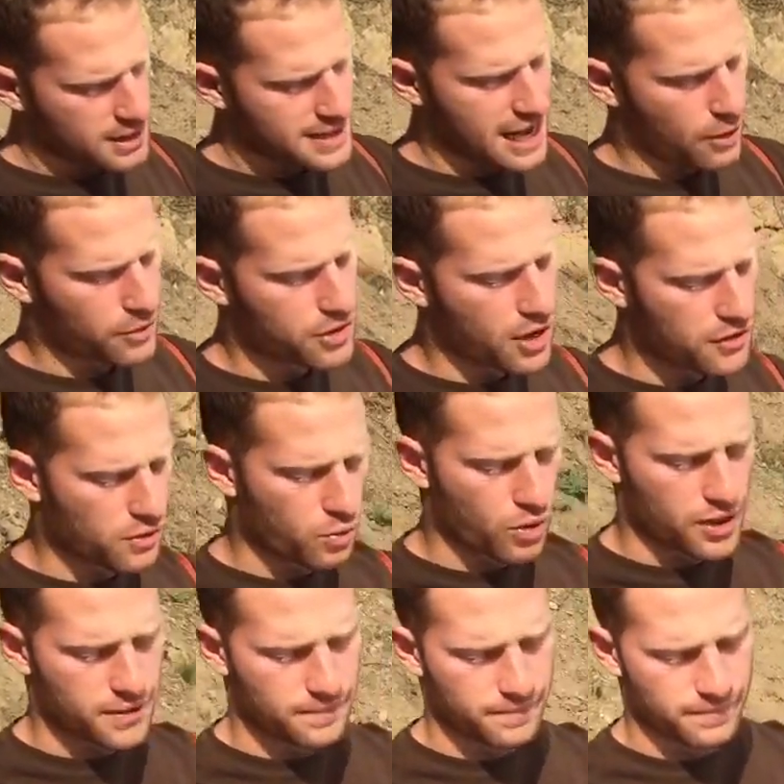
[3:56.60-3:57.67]
Now, another
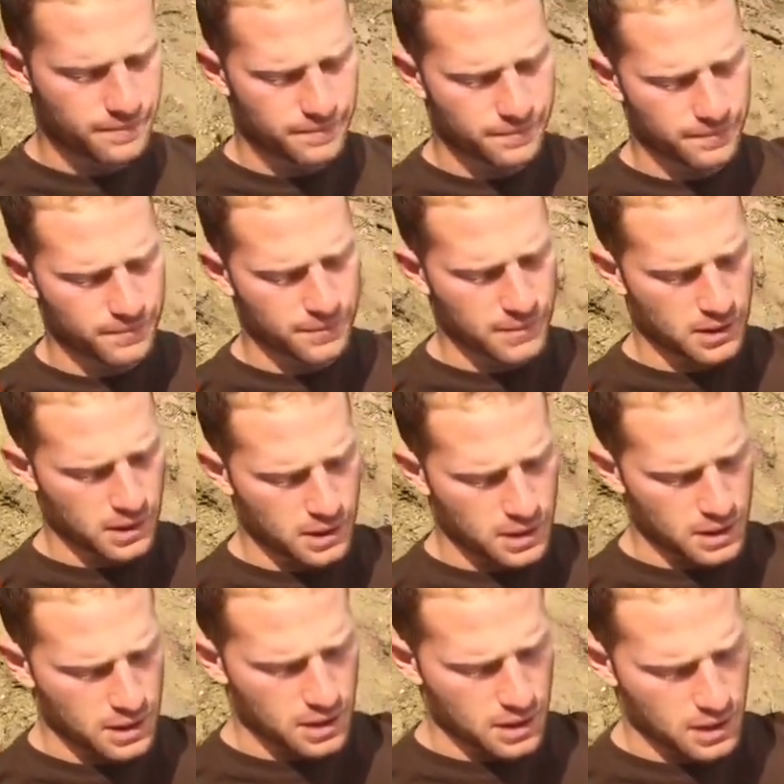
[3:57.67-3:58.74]
one,
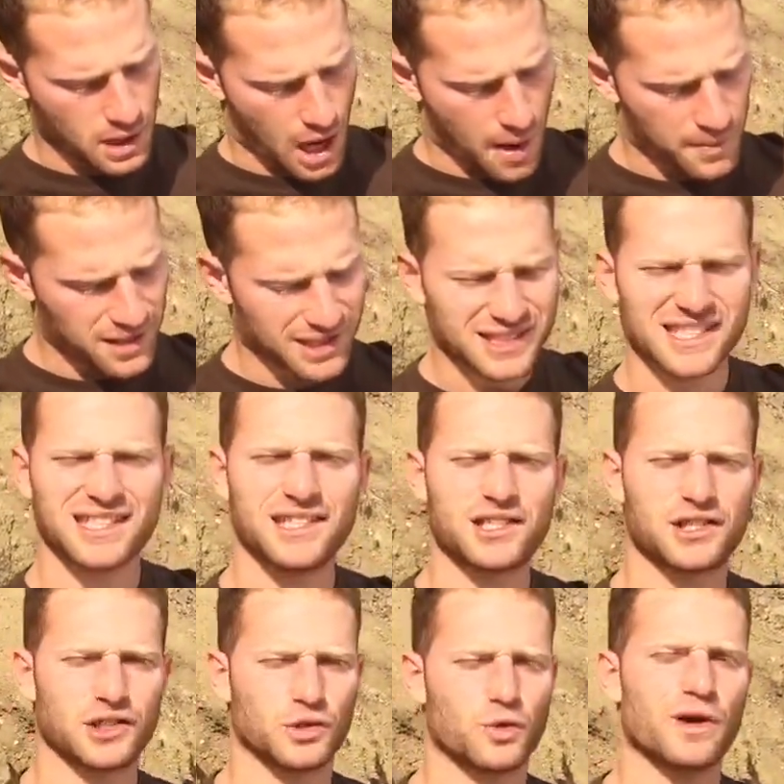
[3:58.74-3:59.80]
I'm going to
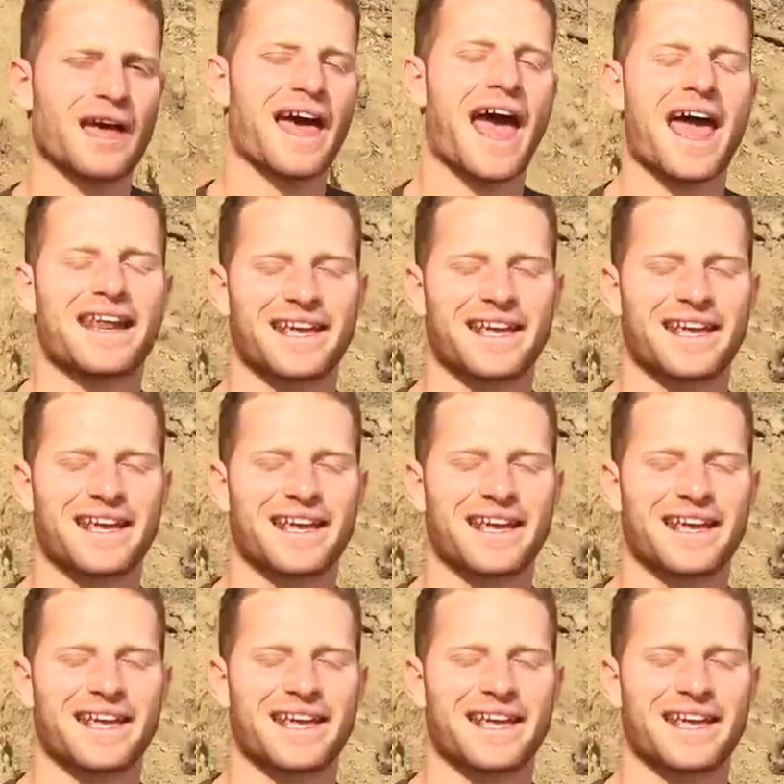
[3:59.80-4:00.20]
teach you how